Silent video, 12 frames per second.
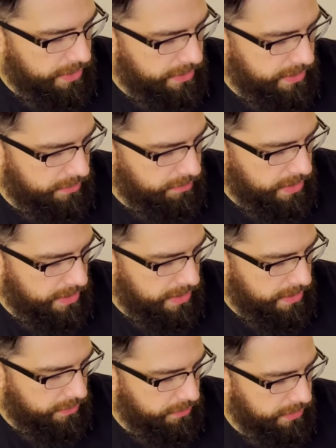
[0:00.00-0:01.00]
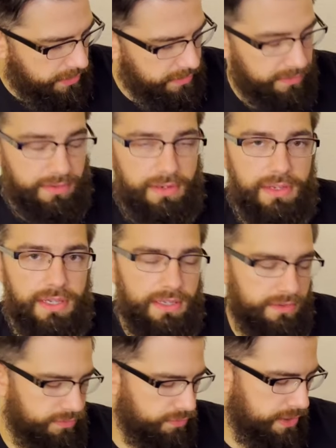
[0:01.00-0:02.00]
I think right now it's
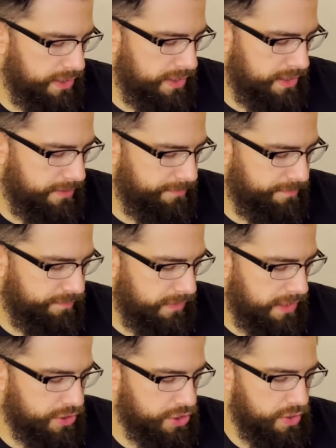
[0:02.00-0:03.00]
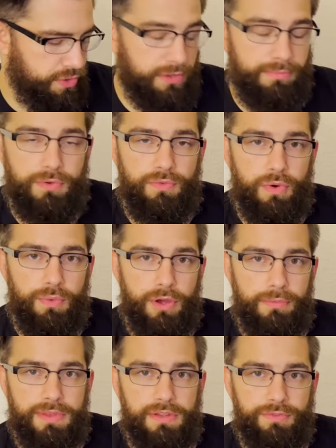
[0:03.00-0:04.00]
it's reading, it showed us before
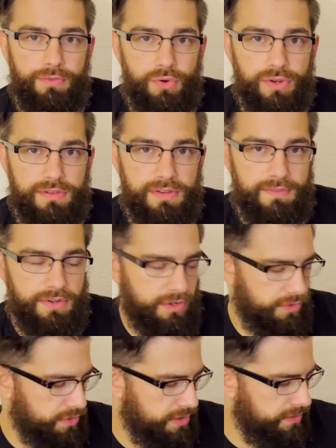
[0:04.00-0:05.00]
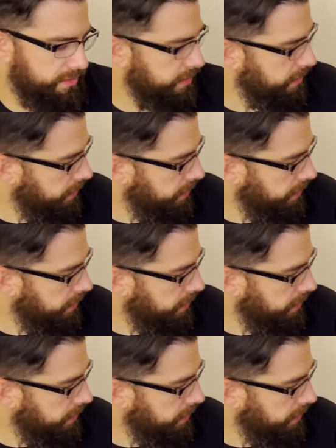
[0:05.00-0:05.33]
we opened this 47 degrees